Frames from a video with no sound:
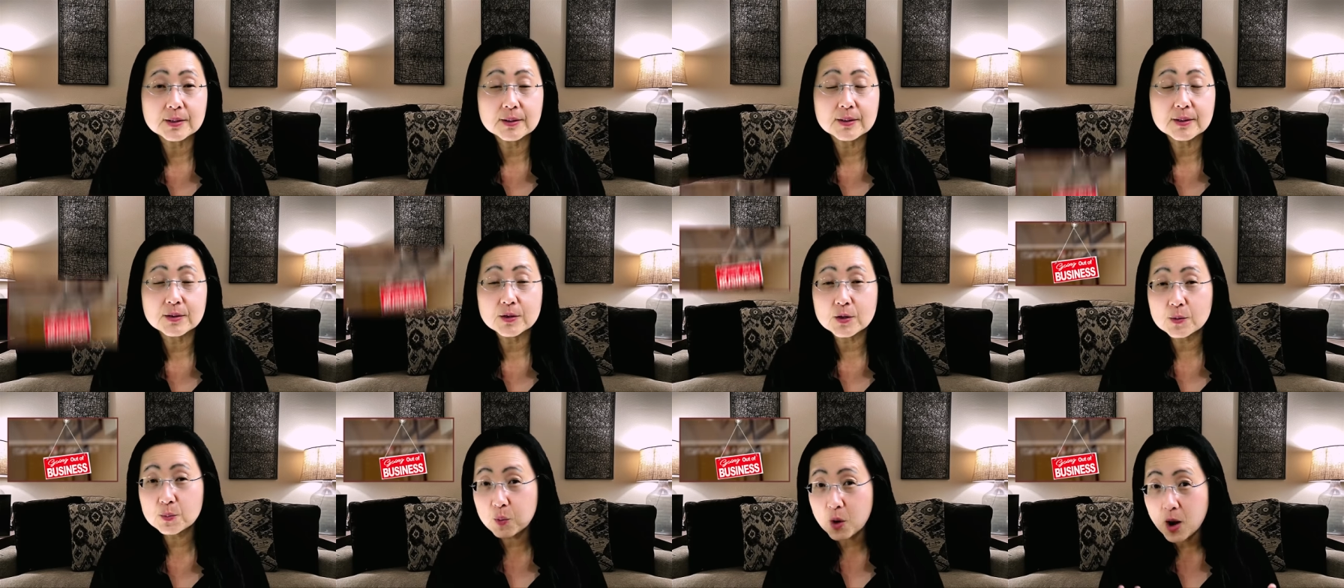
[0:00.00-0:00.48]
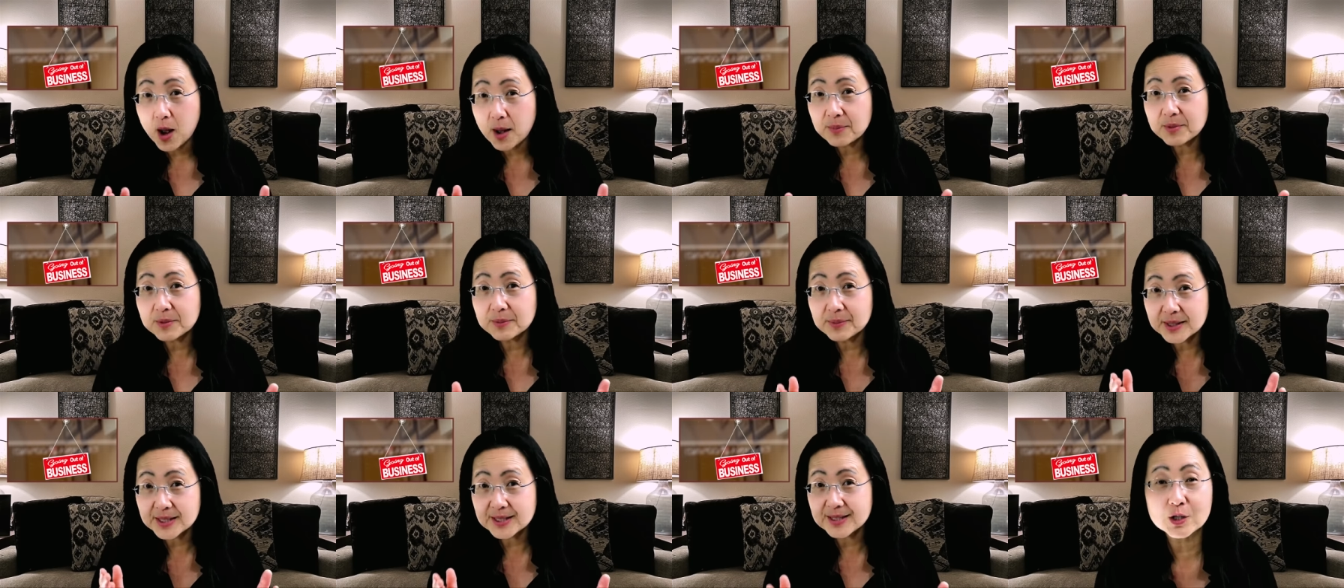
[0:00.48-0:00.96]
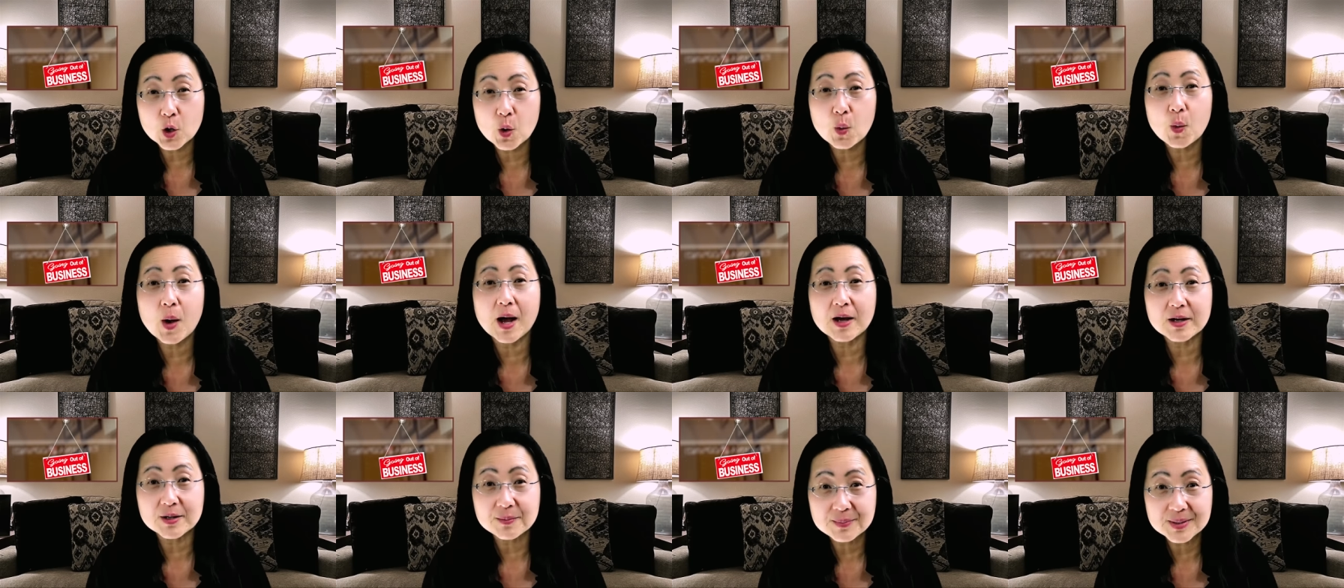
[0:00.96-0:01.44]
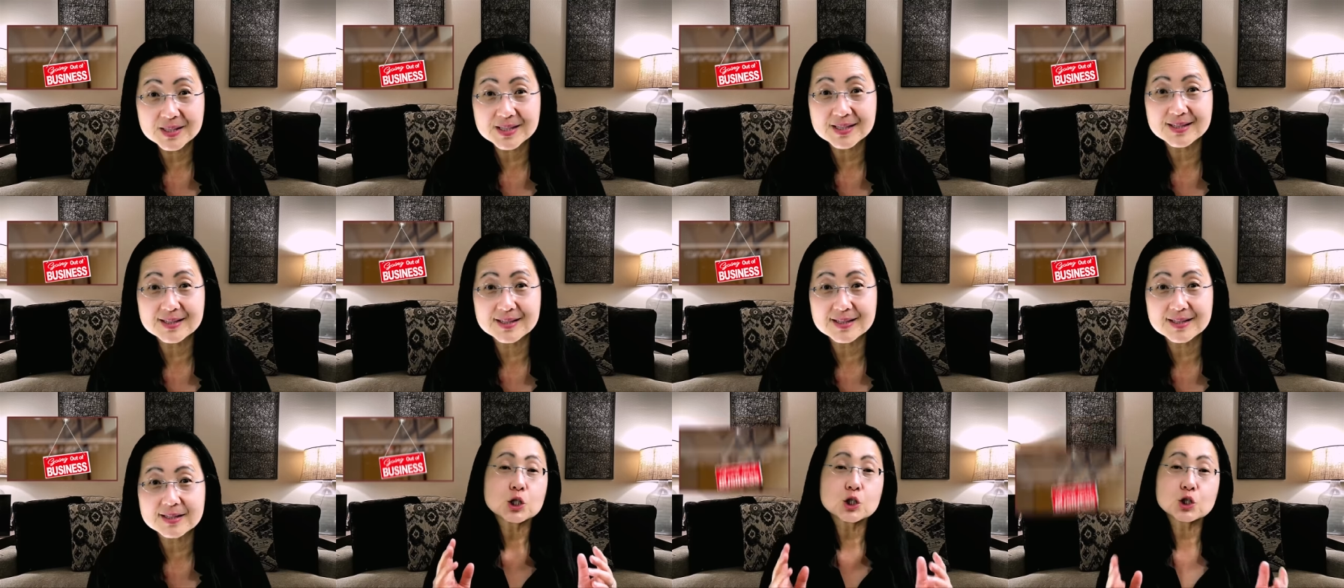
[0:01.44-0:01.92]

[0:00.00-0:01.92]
they're probably gonna go out of business.